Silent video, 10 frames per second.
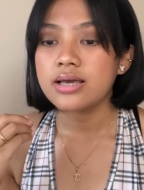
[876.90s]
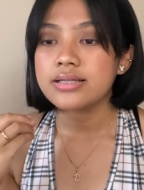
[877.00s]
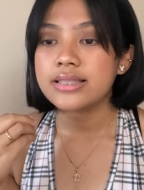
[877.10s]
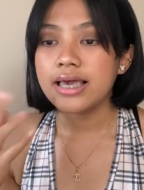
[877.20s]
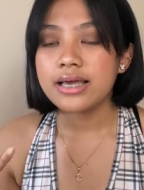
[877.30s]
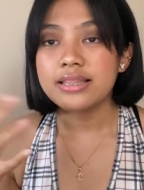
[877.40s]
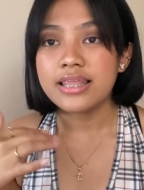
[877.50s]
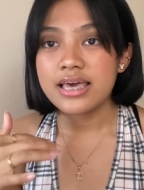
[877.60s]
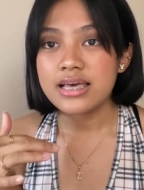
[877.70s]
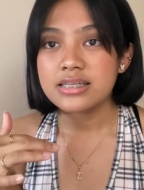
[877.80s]
take
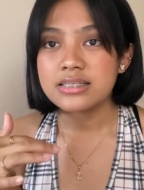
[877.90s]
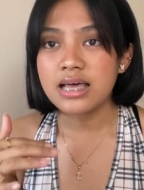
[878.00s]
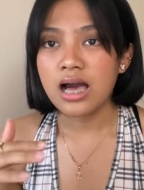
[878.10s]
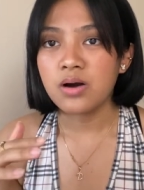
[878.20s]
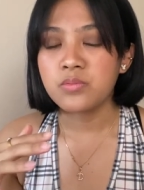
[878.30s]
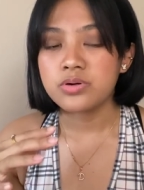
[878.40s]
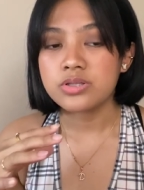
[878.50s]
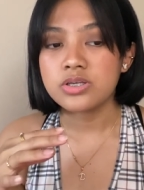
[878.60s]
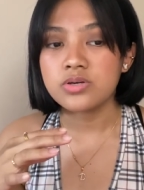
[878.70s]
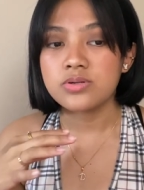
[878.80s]
this, how would
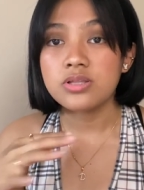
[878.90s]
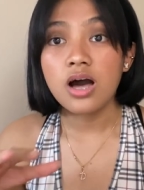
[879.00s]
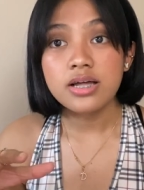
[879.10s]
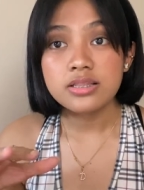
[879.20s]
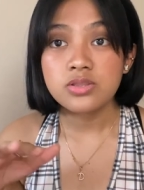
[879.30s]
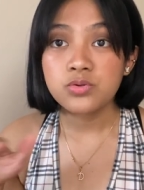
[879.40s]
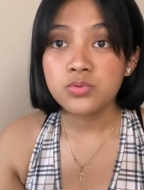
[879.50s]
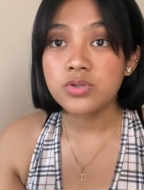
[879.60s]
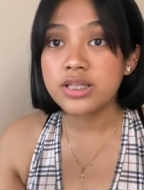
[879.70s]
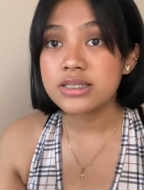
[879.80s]
you not
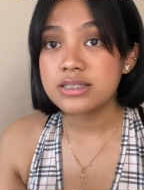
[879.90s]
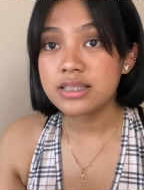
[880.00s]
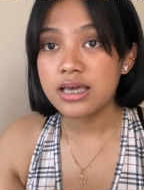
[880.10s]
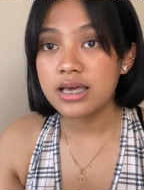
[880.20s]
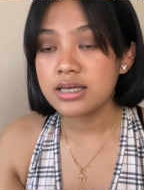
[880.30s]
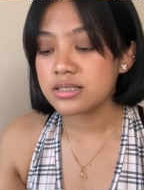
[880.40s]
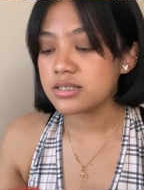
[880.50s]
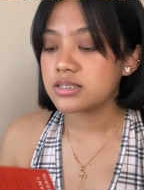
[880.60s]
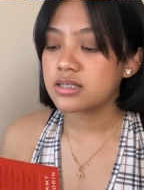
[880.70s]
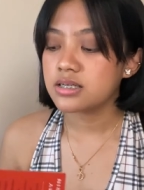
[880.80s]
do these
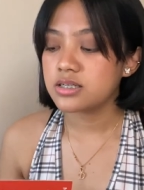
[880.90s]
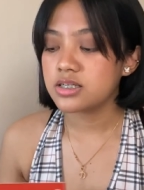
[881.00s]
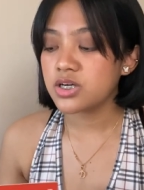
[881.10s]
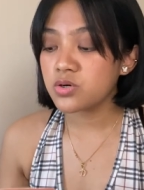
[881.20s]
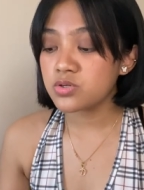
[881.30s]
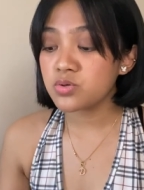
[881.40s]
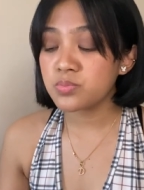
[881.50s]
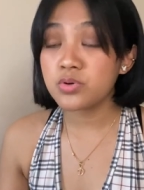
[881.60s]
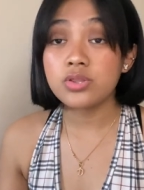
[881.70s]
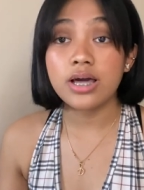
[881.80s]
things. She also
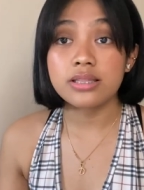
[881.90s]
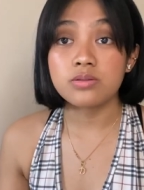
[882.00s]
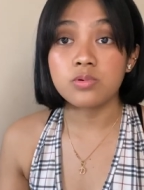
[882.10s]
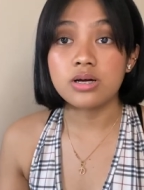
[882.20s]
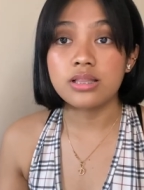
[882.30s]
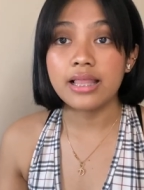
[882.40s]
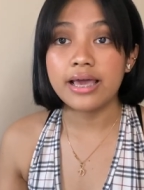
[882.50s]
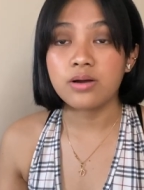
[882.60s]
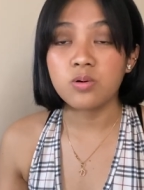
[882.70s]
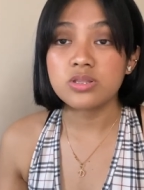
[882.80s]
put that one,
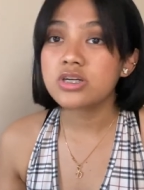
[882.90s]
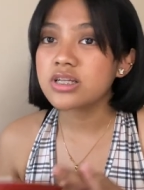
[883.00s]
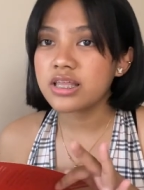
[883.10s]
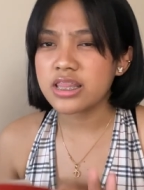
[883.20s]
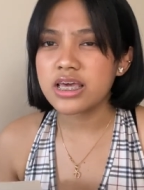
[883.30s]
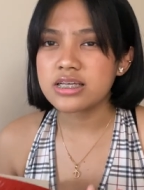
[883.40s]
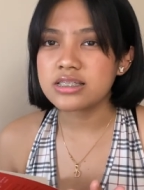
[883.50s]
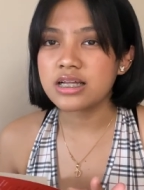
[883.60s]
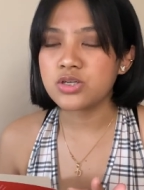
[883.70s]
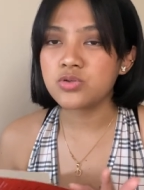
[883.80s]
like what are the things
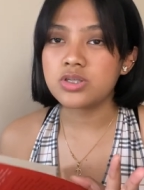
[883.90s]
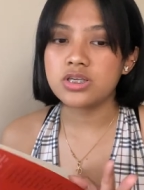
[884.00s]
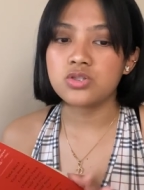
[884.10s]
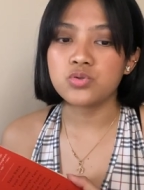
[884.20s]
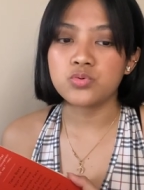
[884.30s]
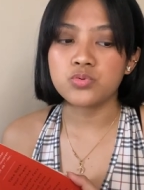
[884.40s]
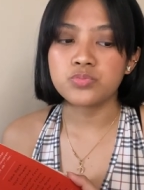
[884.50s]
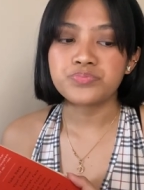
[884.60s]
that you need to